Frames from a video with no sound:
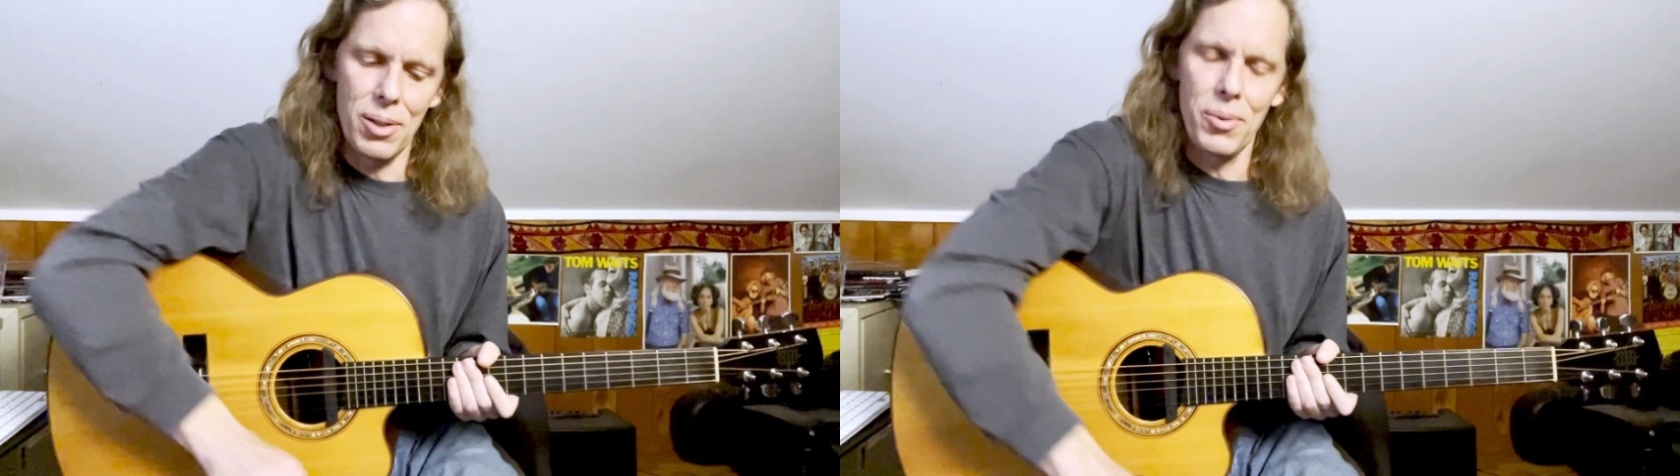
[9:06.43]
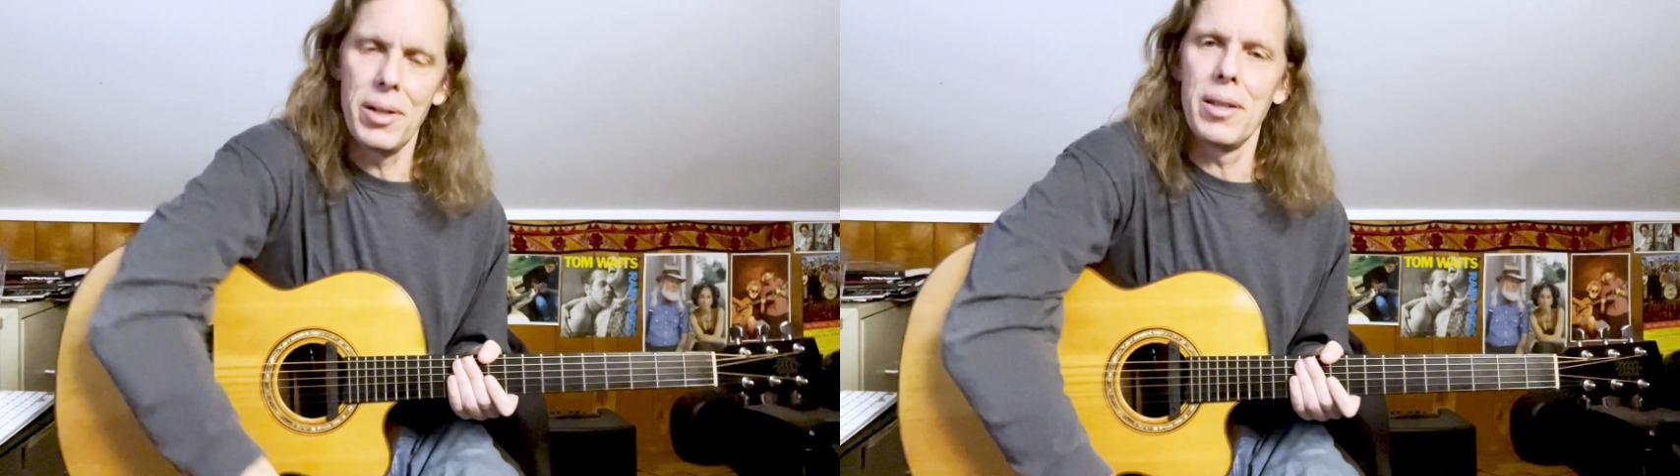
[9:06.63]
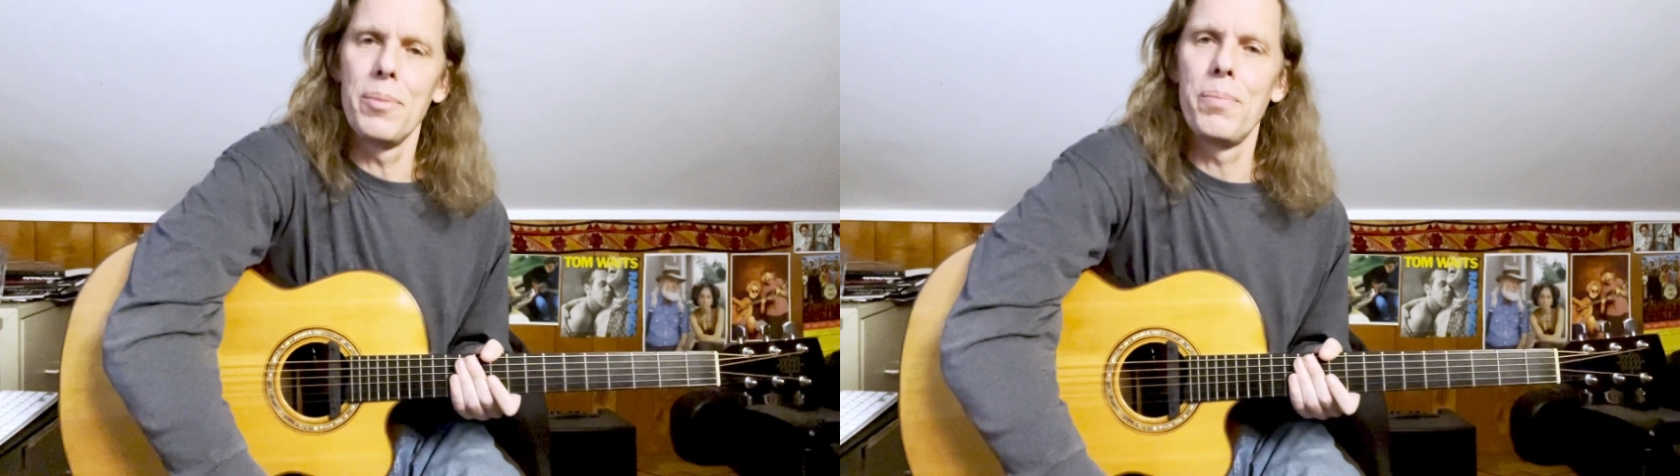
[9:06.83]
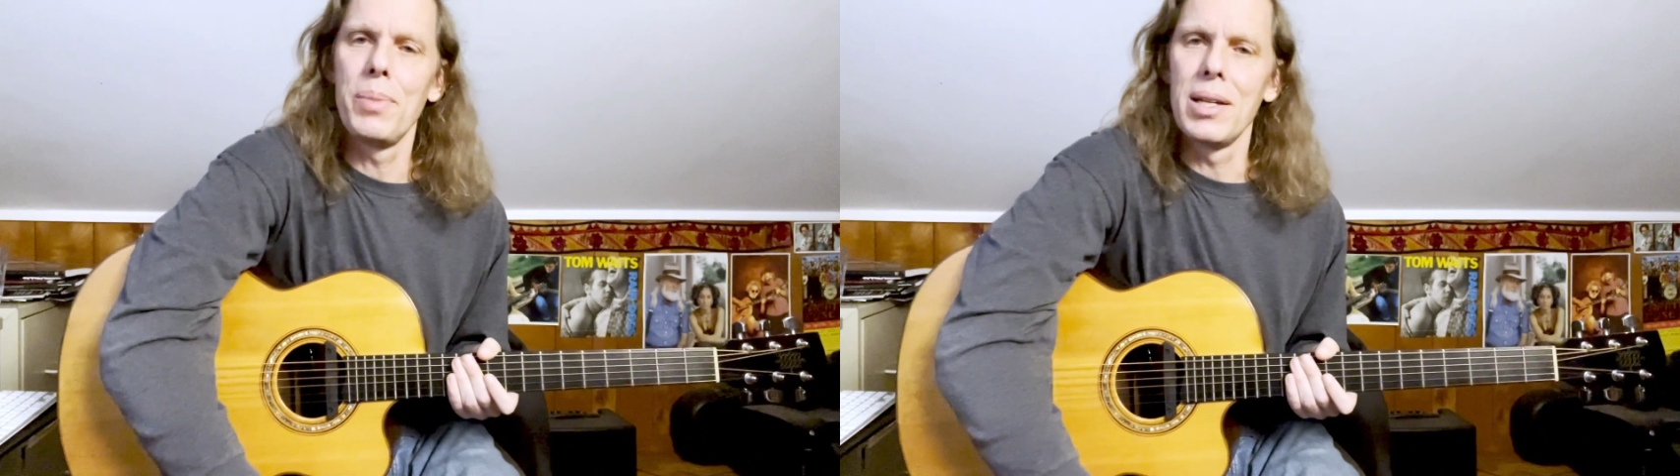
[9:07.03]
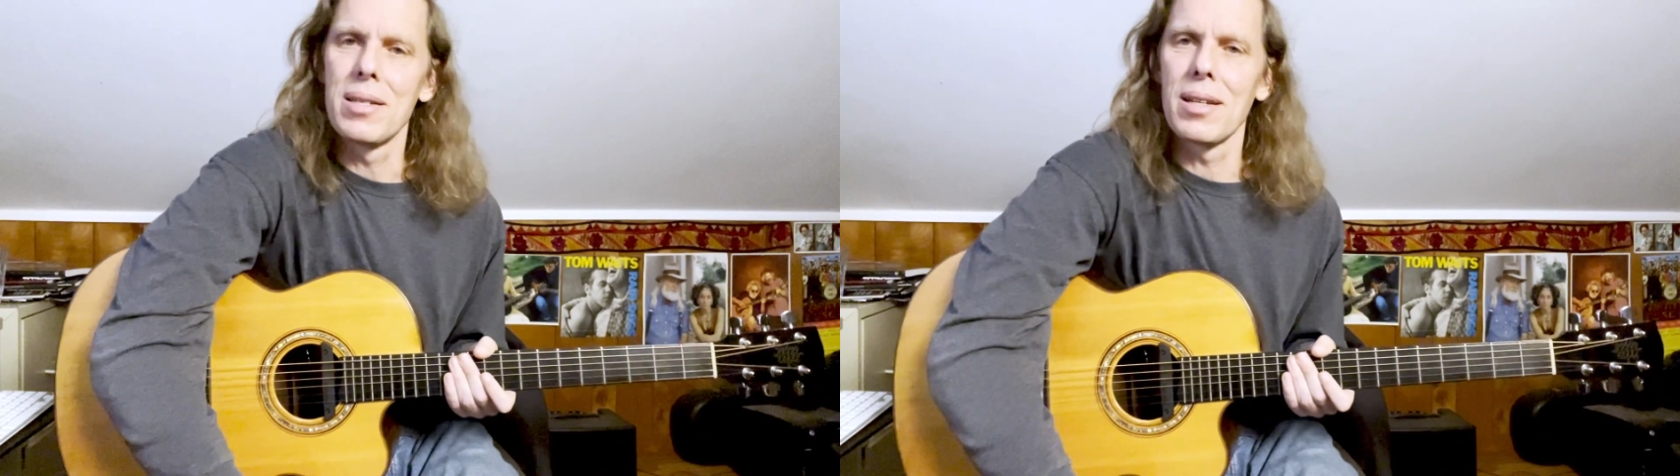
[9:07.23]
One of the
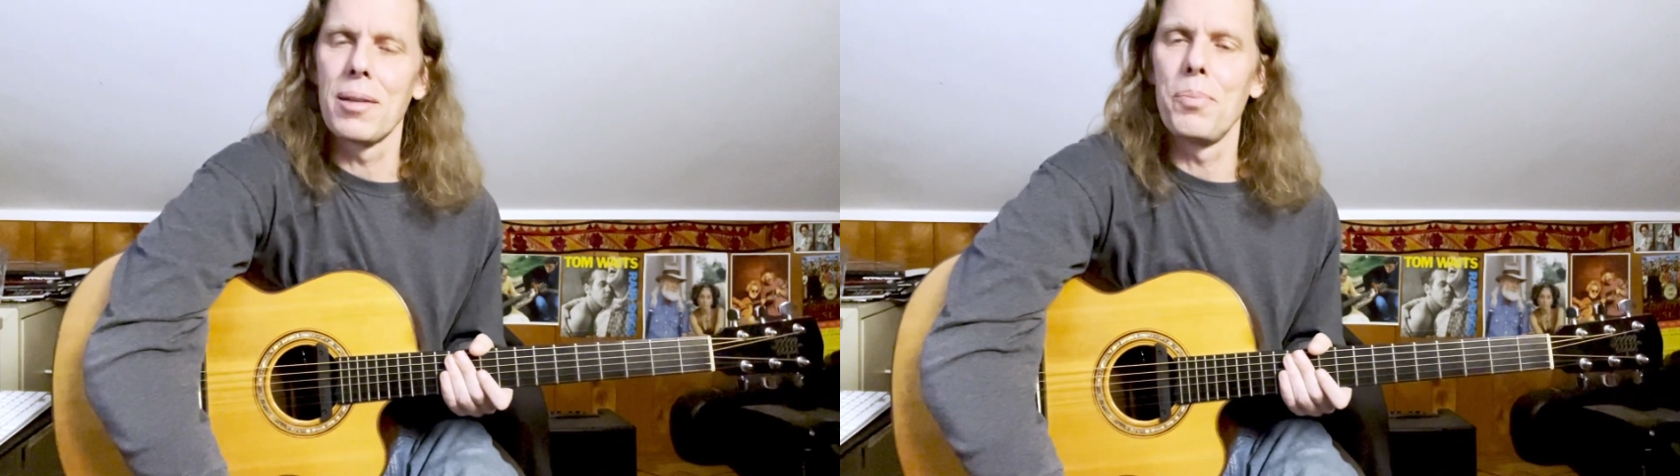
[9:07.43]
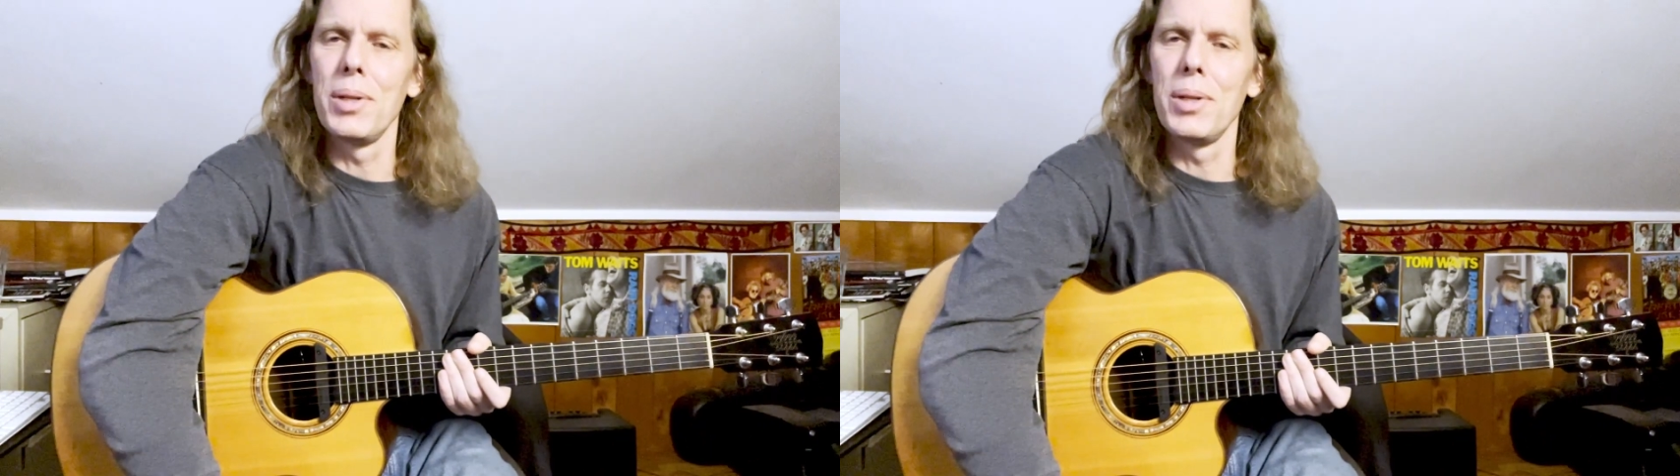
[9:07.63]
basic